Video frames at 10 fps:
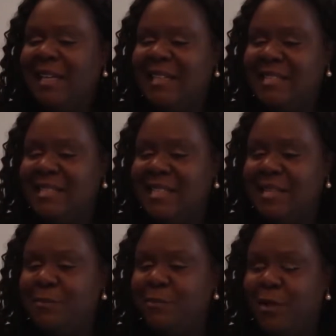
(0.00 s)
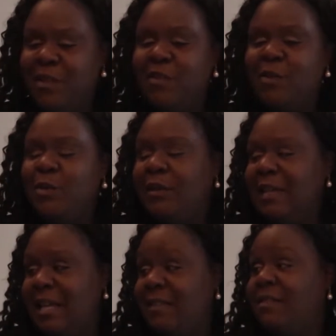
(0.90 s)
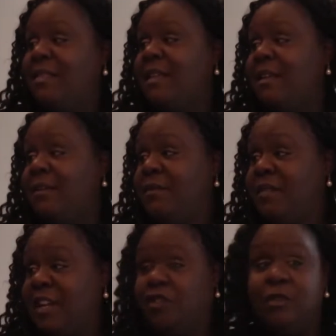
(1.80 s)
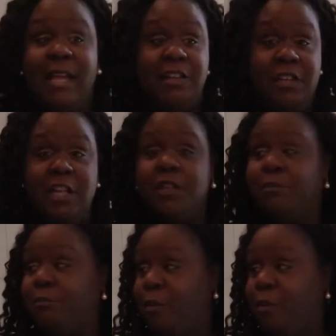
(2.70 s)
is the person who leads the sexual education